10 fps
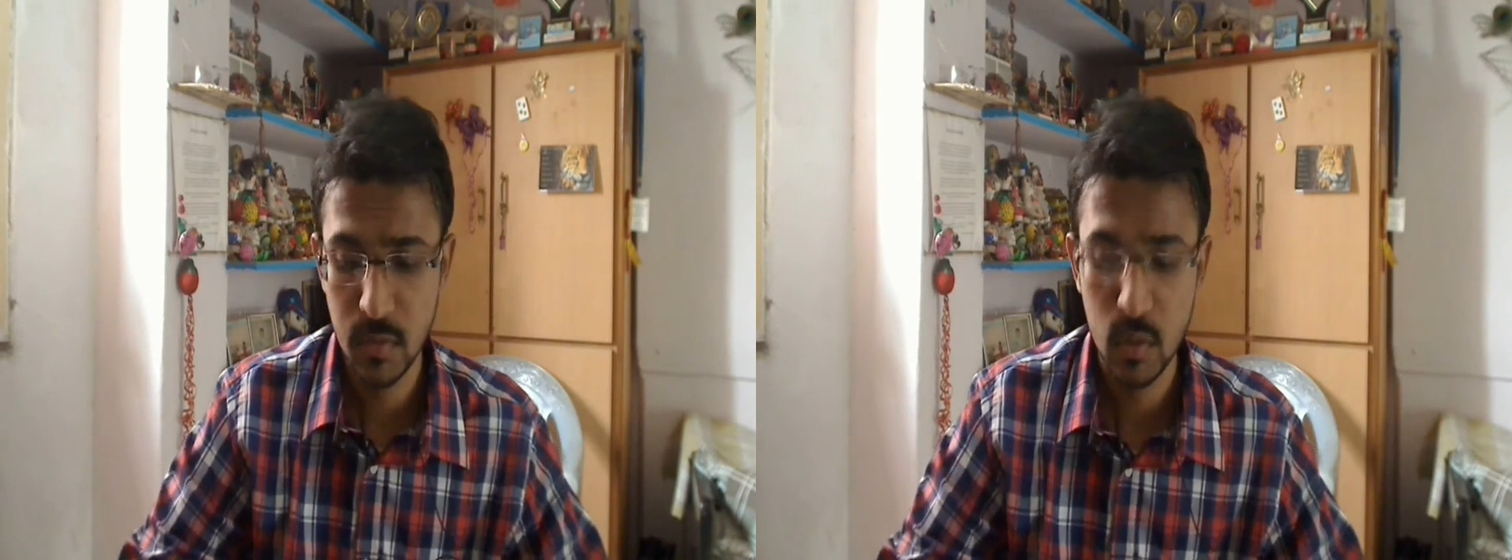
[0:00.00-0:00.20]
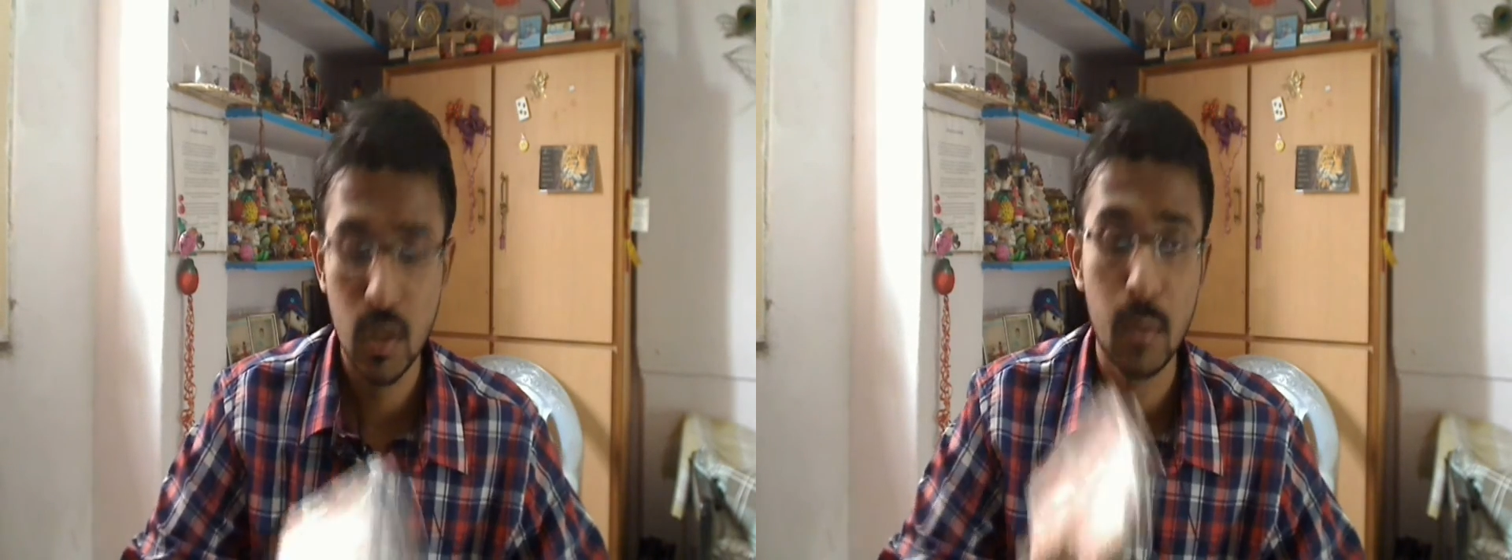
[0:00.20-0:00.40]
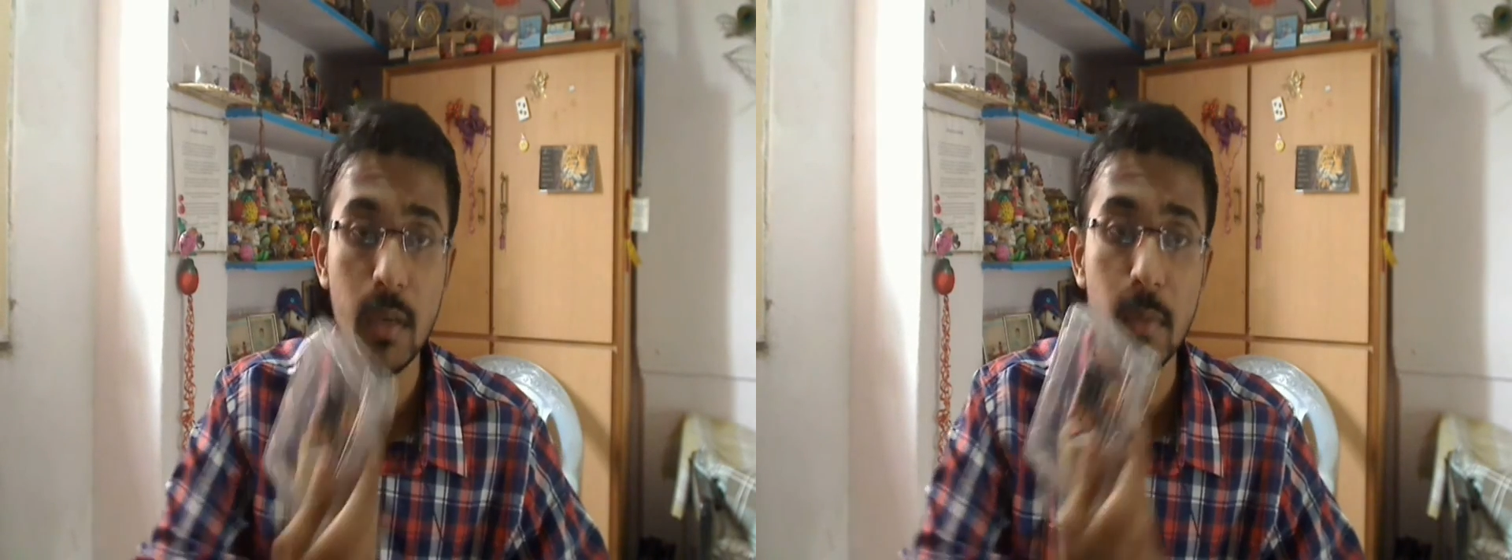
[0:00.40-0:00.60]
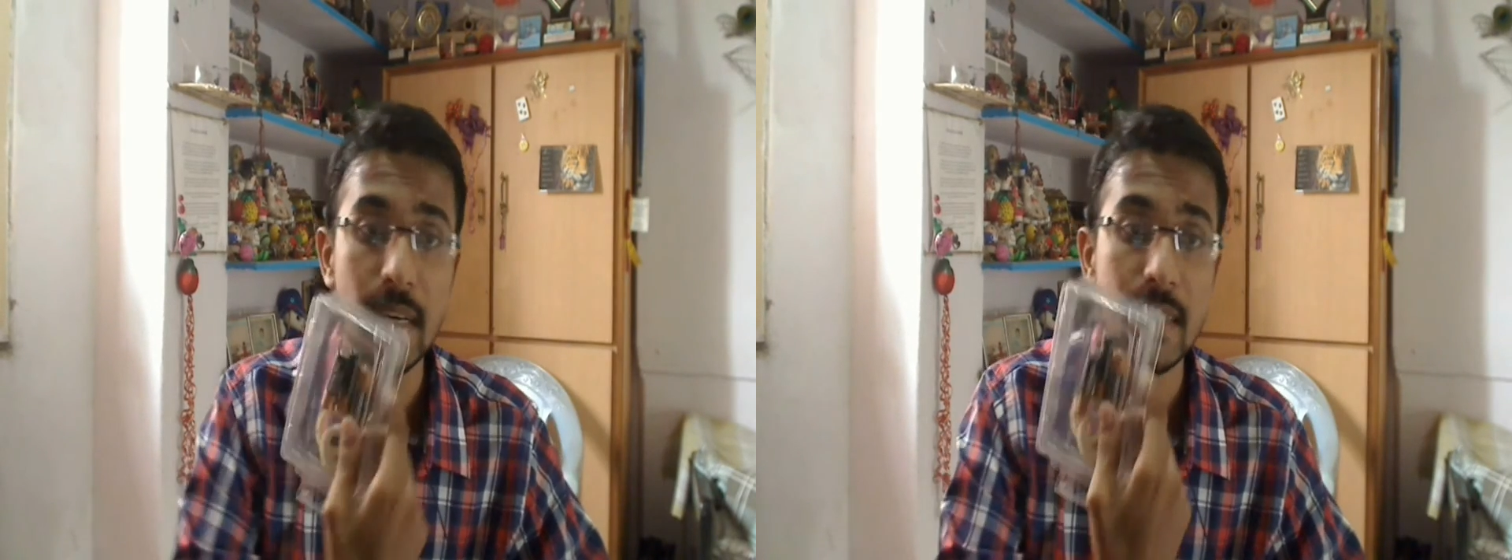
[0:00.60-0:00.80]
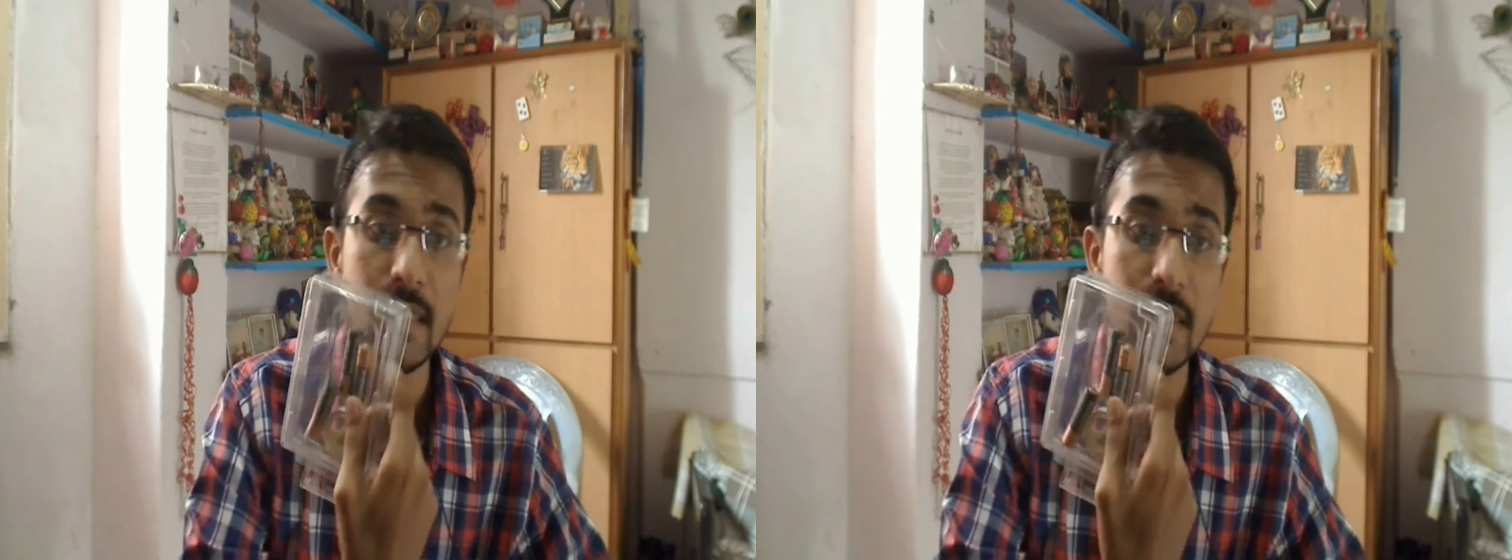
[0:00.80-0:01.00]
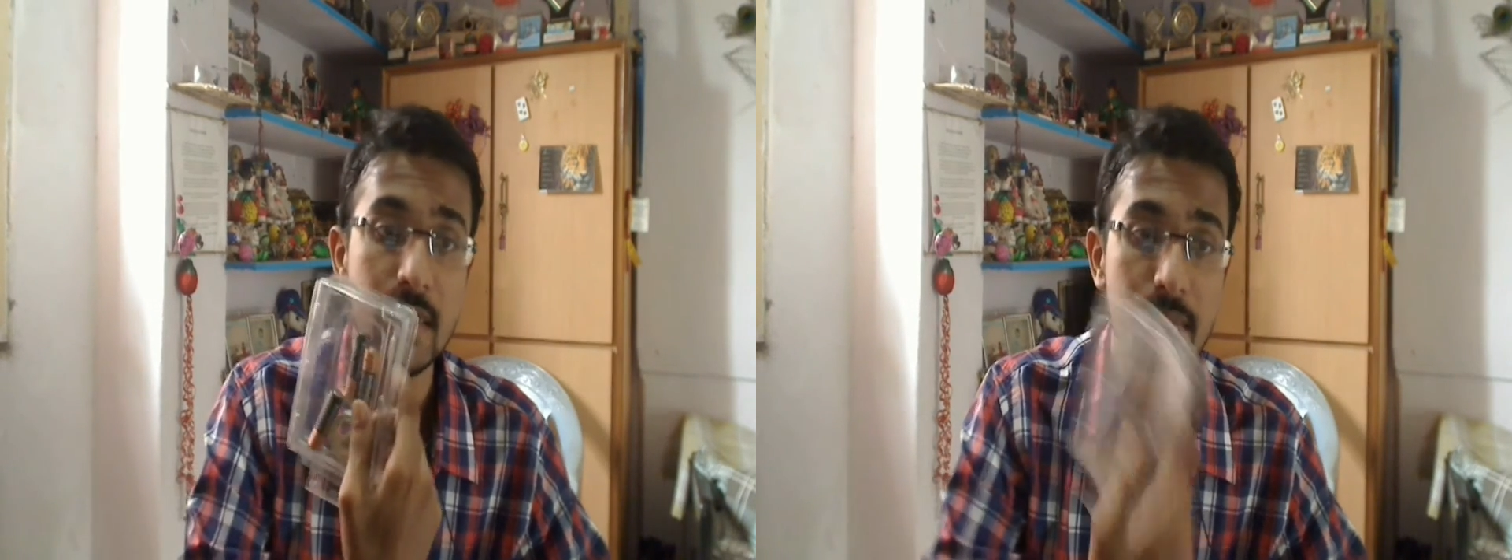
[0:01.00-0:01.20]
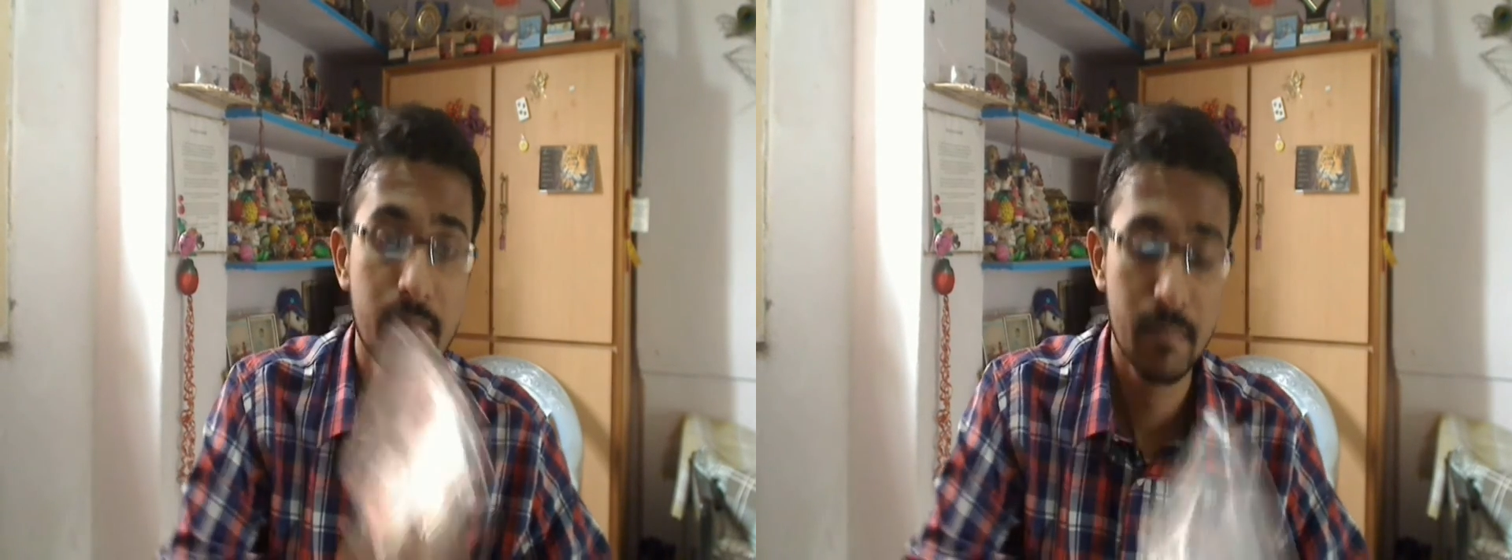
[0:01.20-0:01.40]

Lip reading: few AA batteries,